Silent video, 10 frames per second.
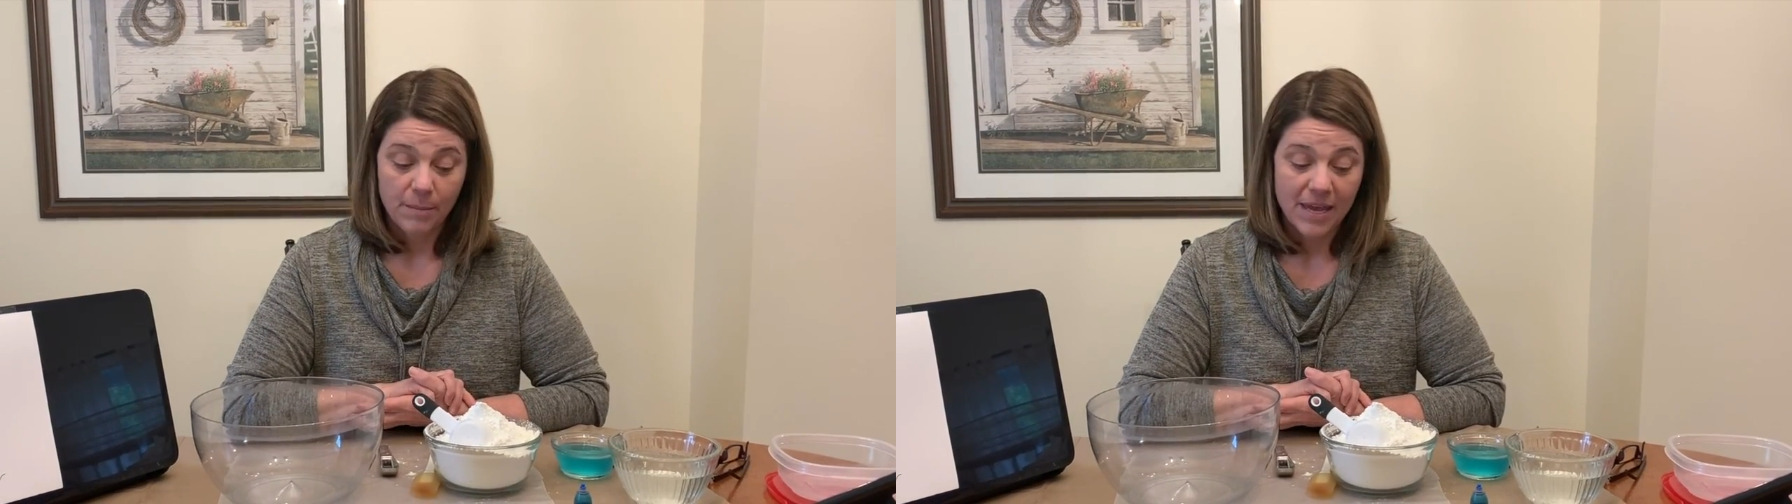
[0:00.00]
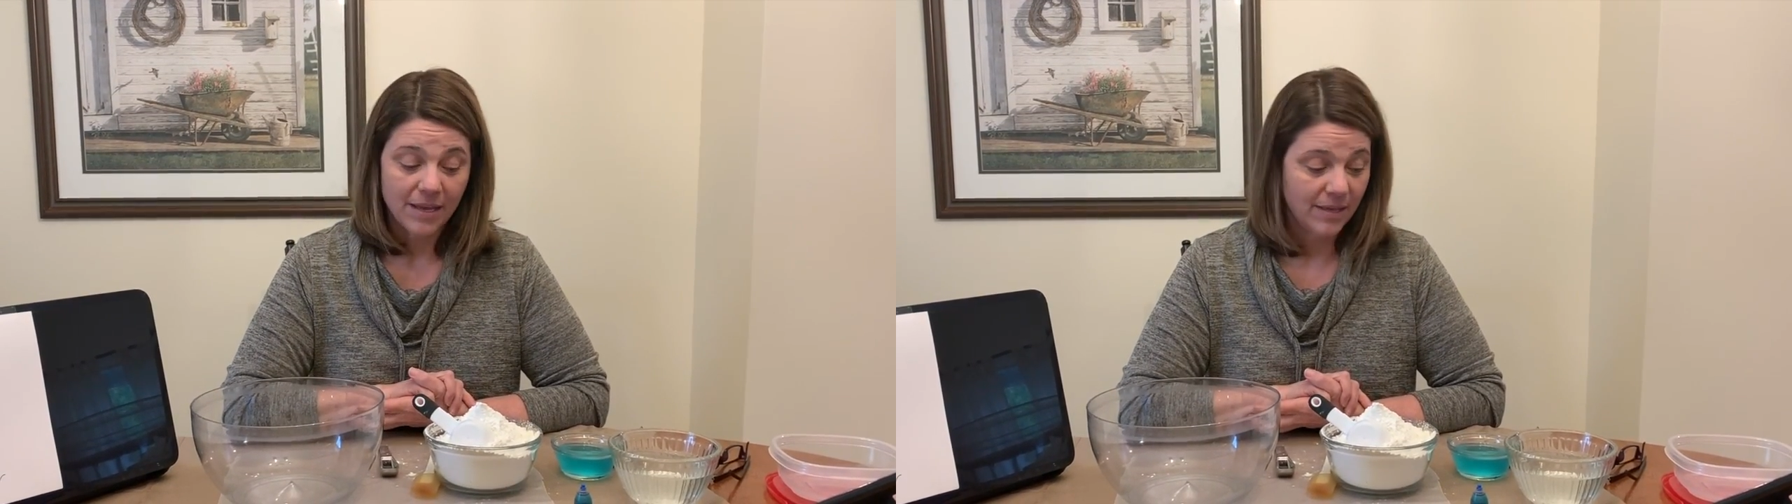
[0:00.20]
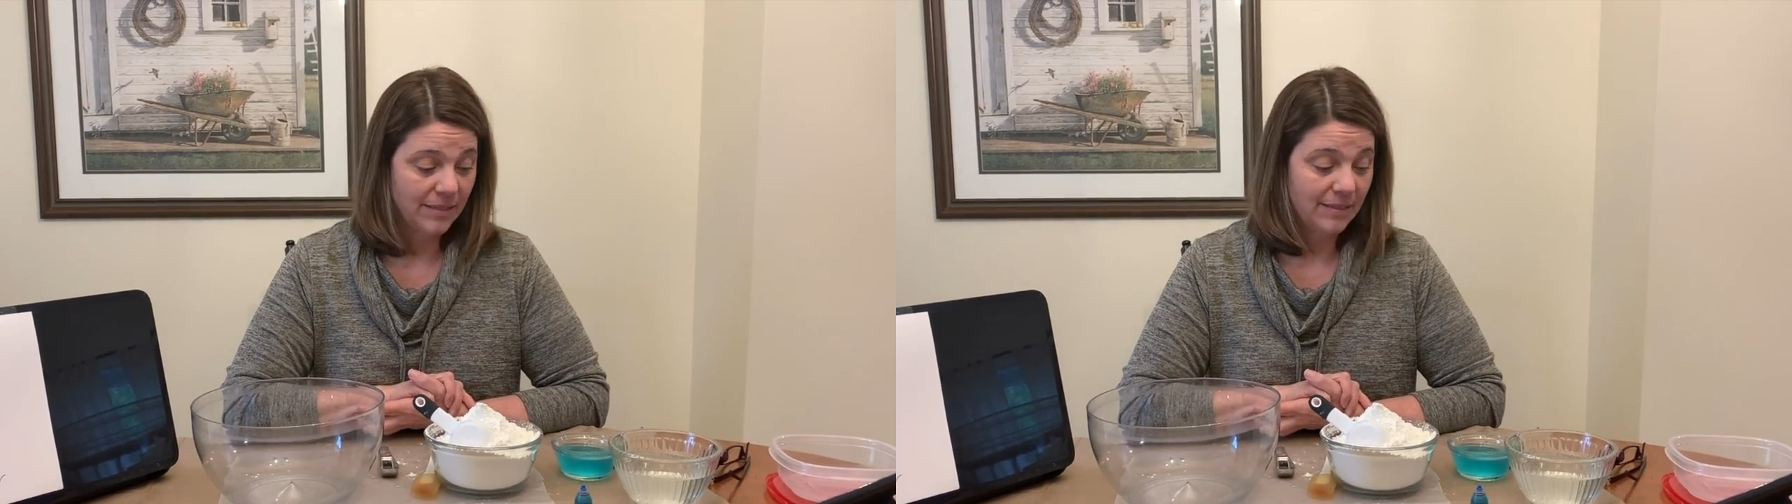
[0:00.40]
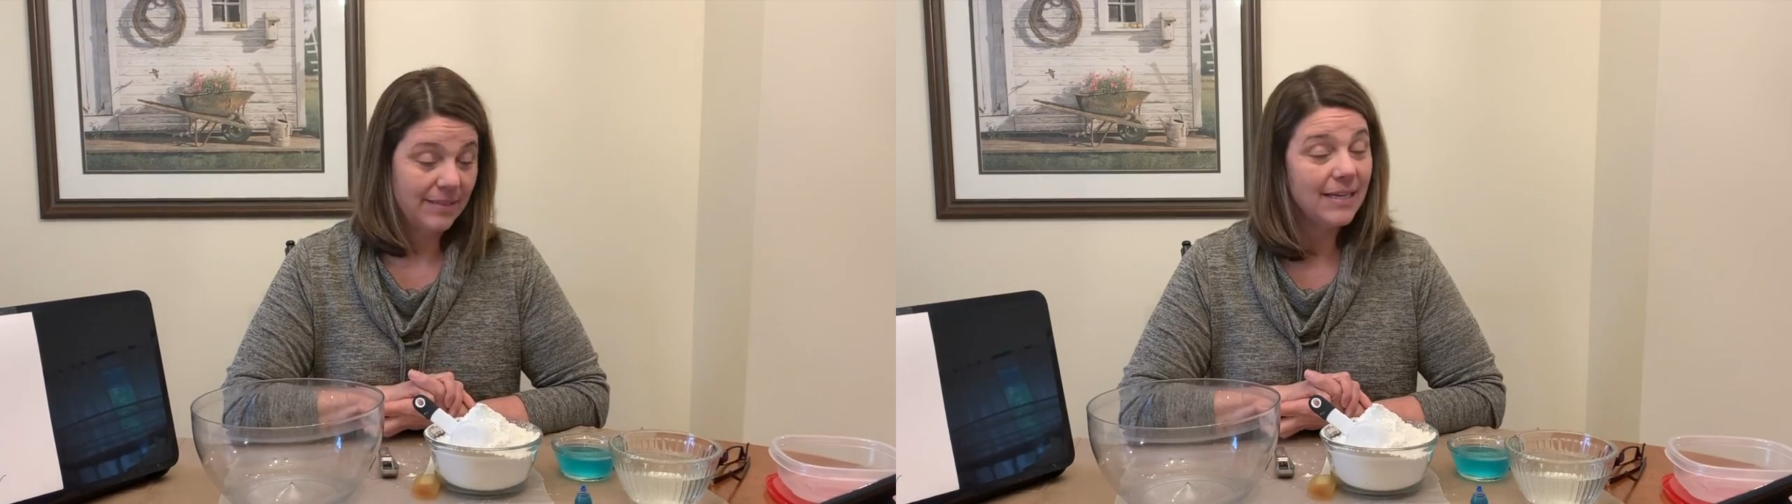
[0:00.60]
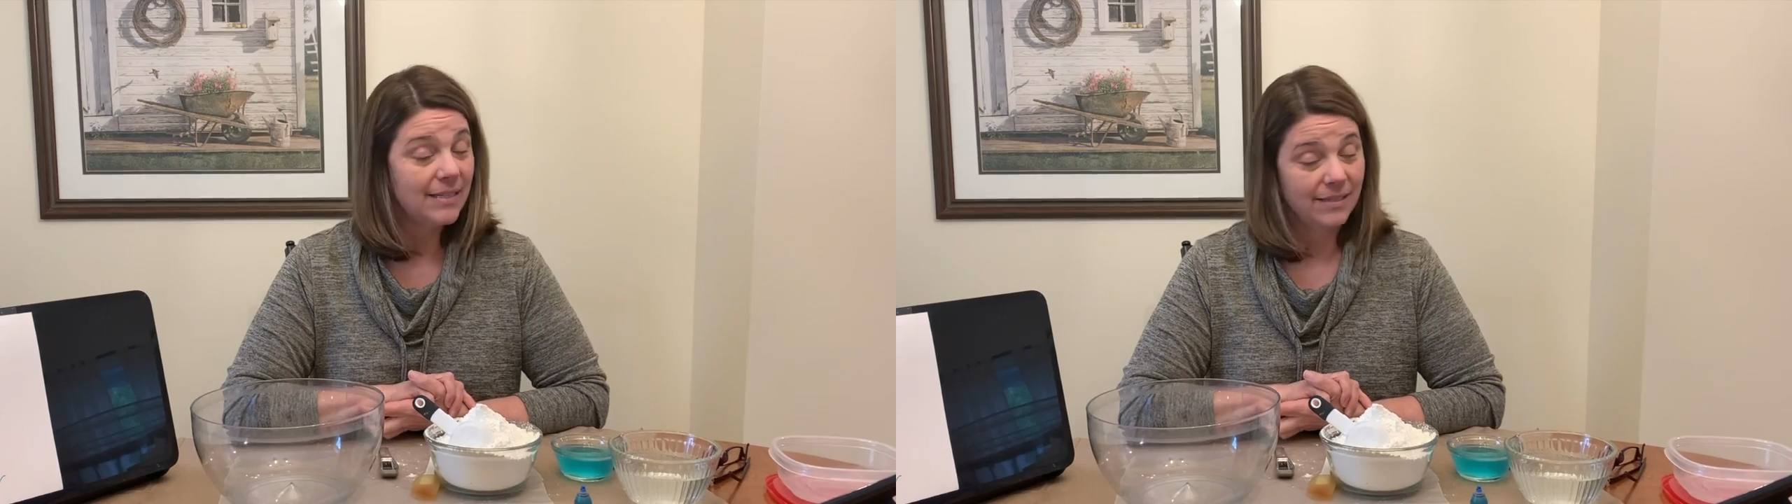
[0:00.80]
make
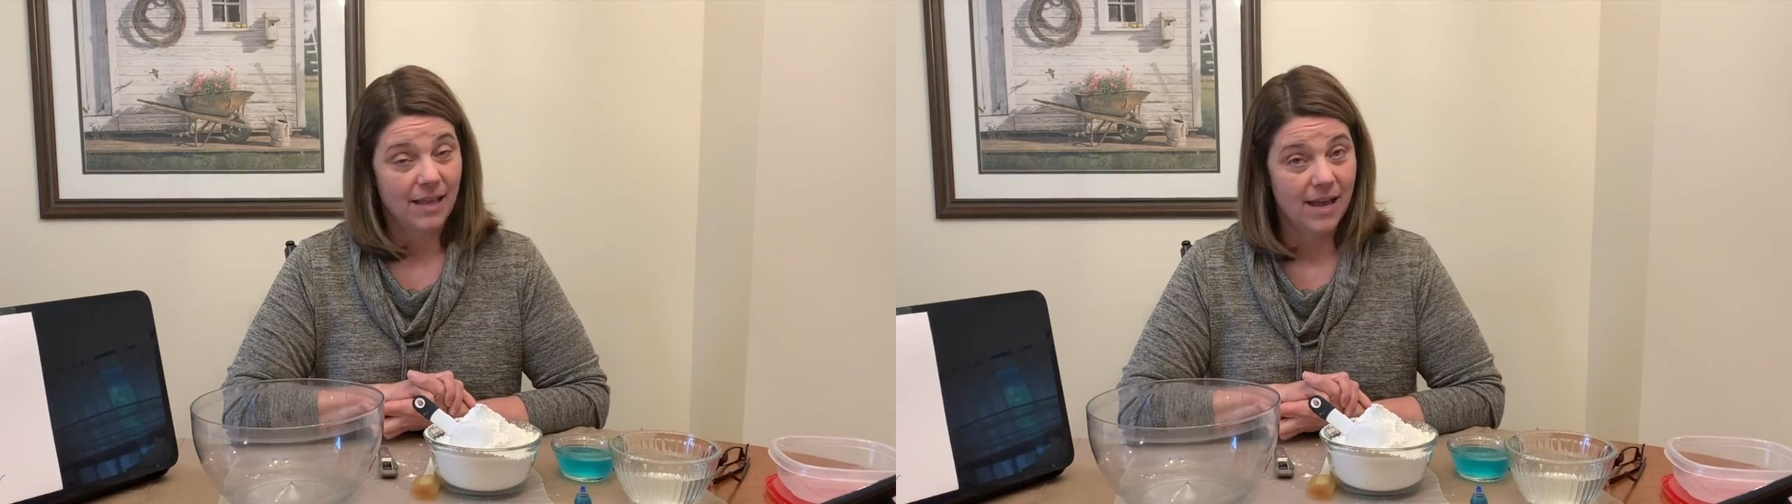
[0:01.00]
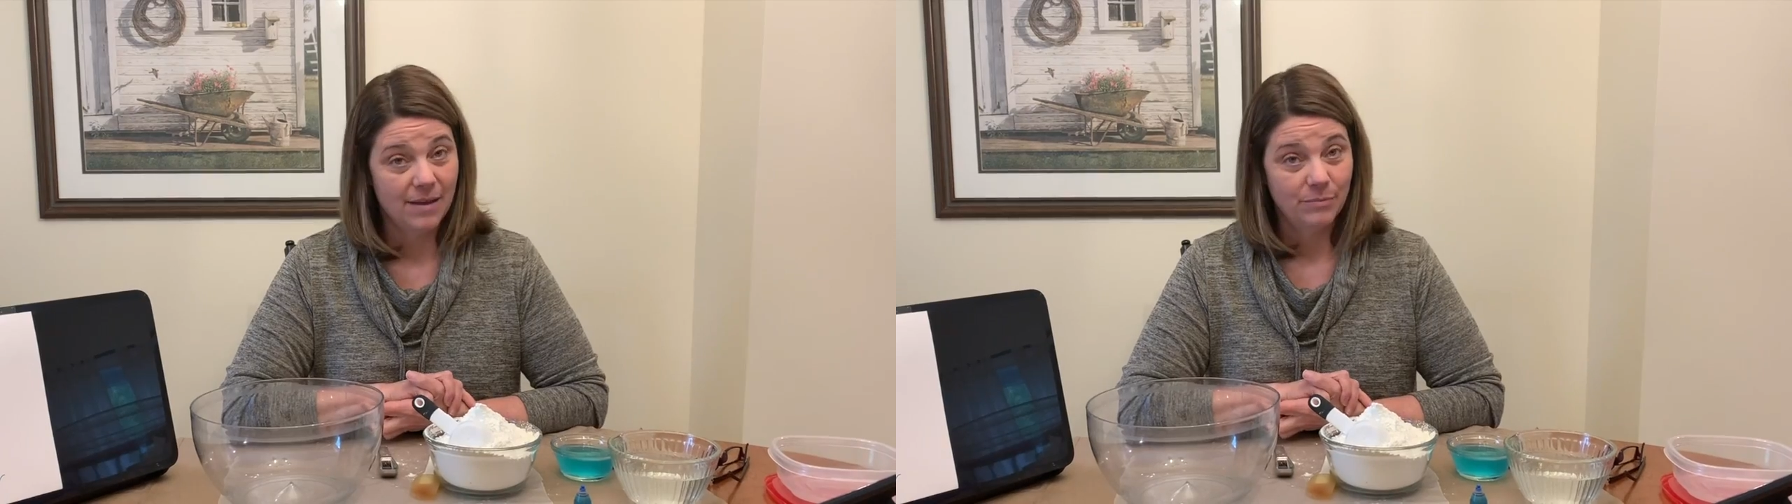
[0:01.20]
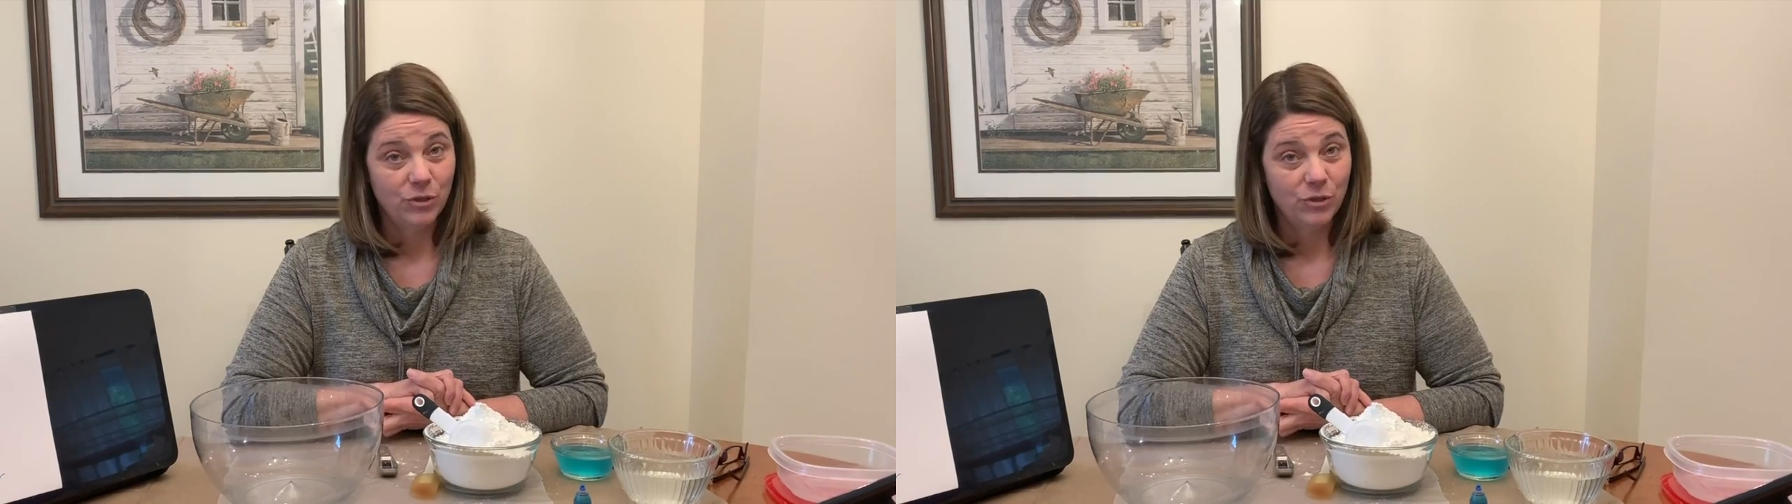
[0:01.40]
sticky slime.